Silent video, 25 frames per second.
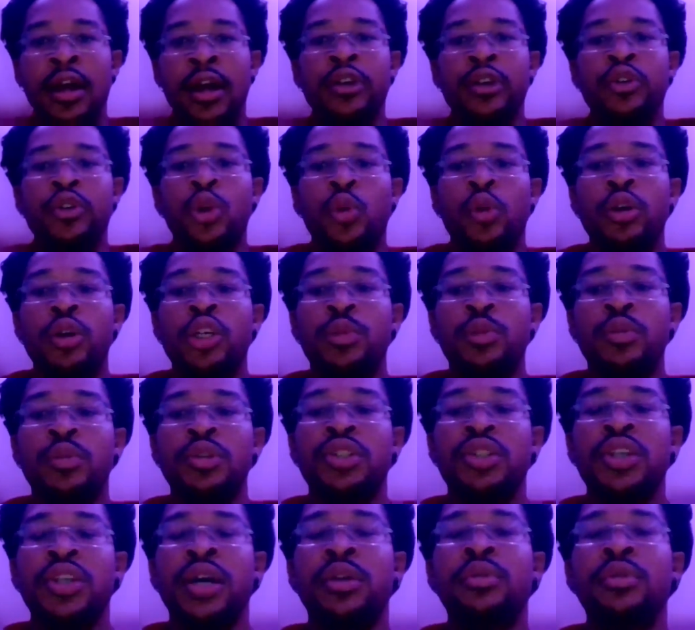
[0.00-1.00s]
So worship was
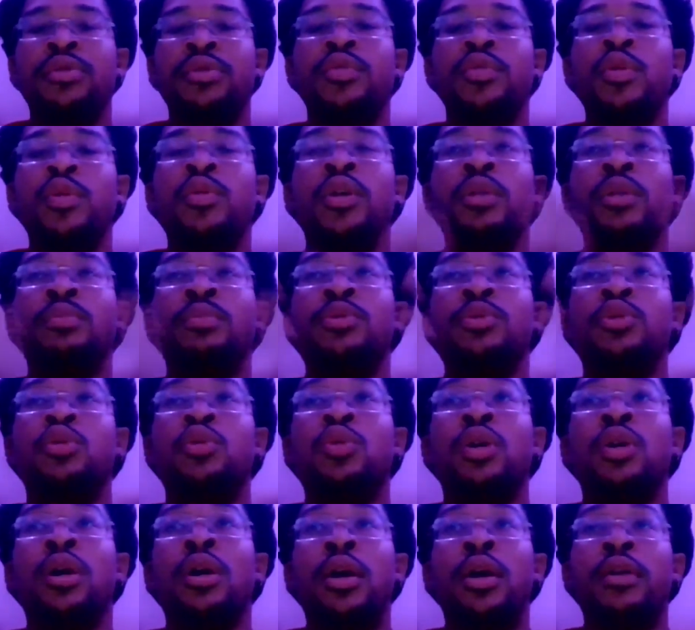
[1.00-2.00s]
channeled through him to
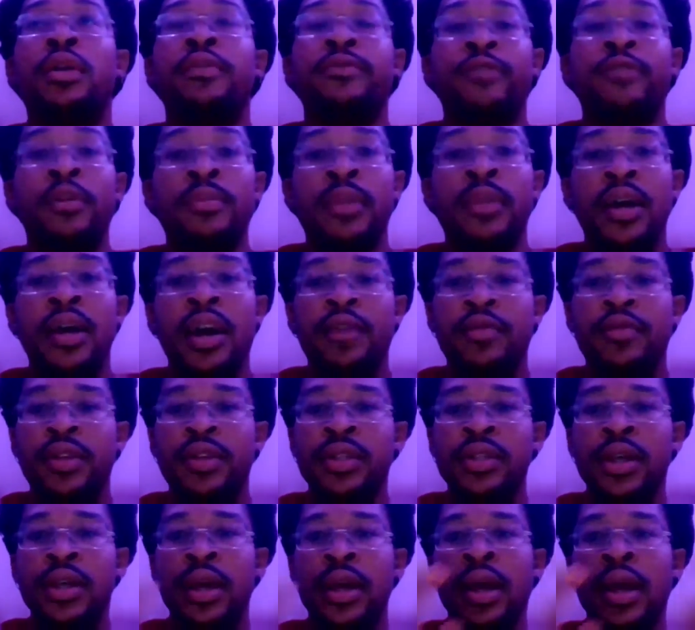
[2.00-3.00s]
God from the
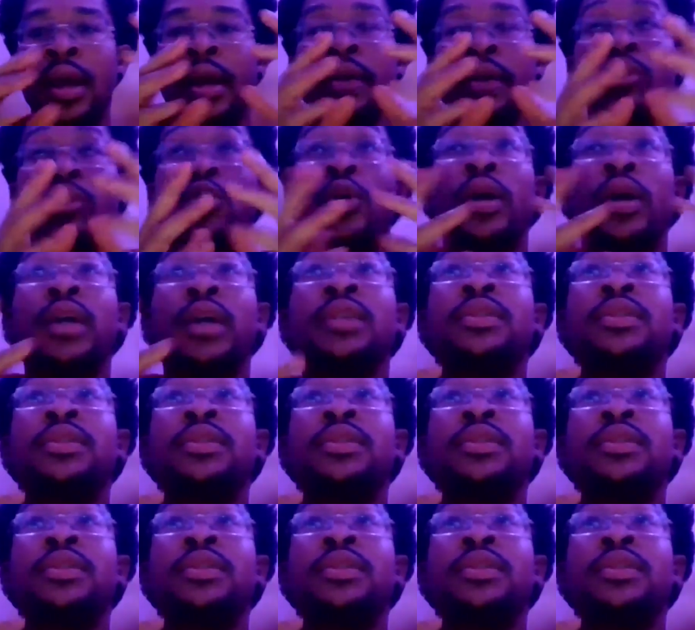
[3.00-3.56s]
heavens. So